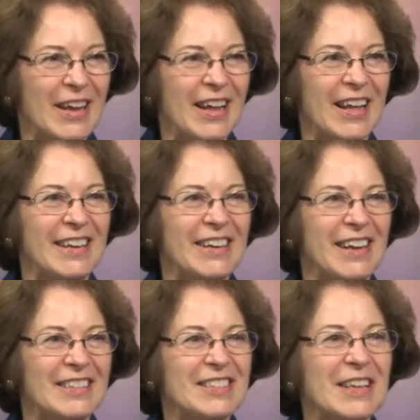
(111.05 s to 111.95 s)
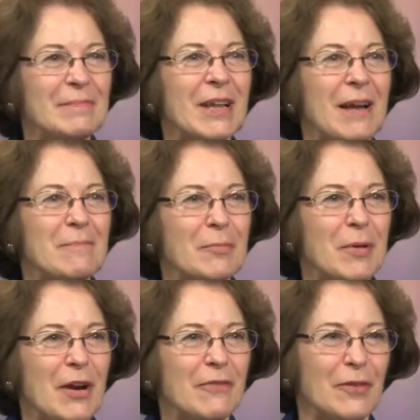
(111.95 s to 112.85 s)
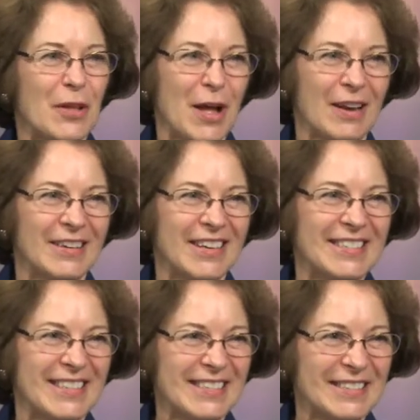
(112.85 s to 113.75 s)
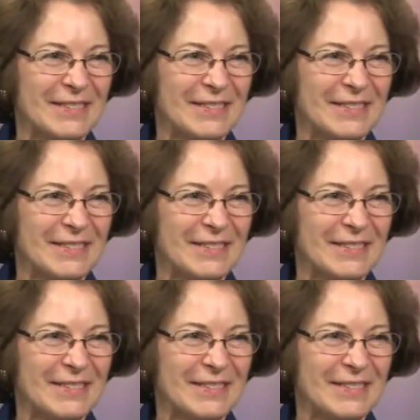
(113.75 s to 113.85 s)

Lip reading: and at the same time prepare for the holiday season.